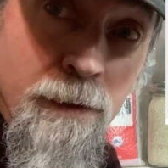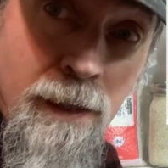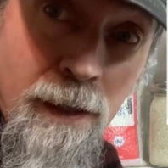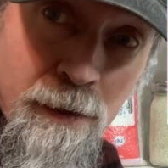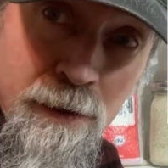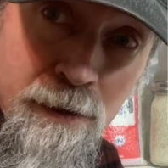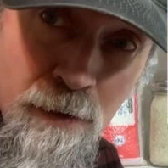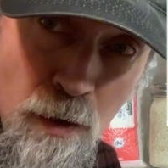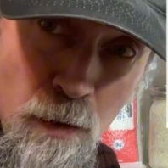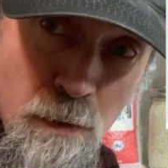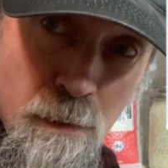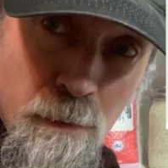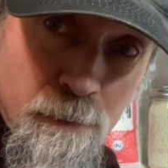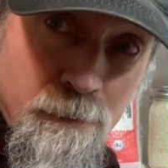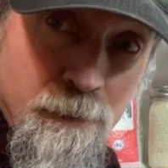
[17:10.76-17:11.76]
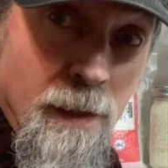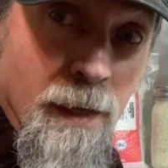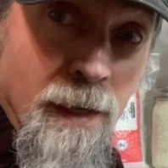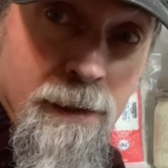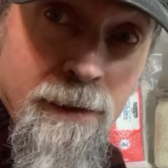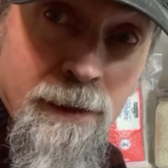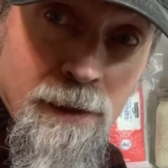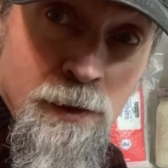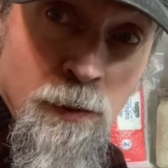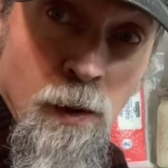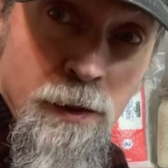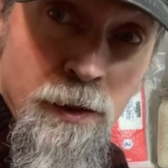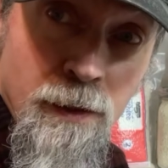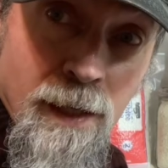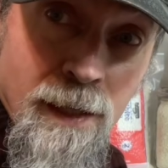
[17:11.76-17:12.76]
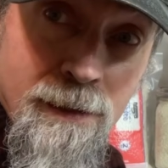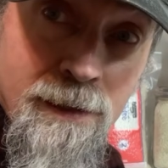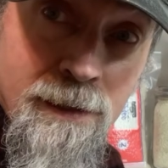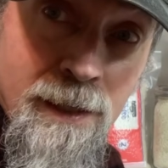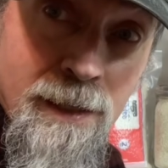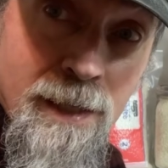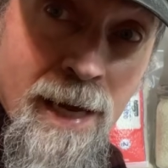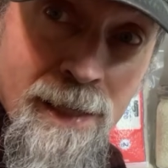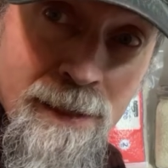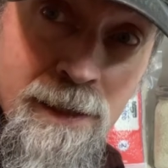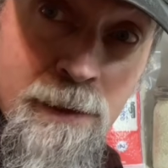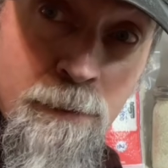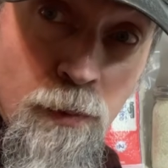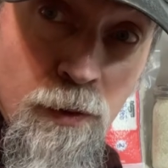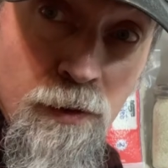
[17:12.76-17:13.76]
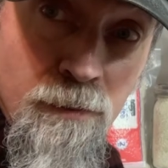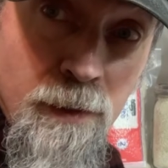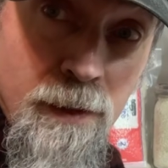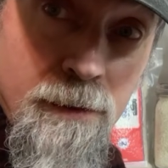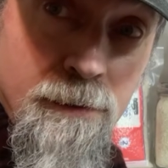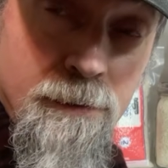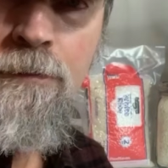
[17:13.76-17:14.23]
Tell us so, and tell us what you'd like to see as an improvement.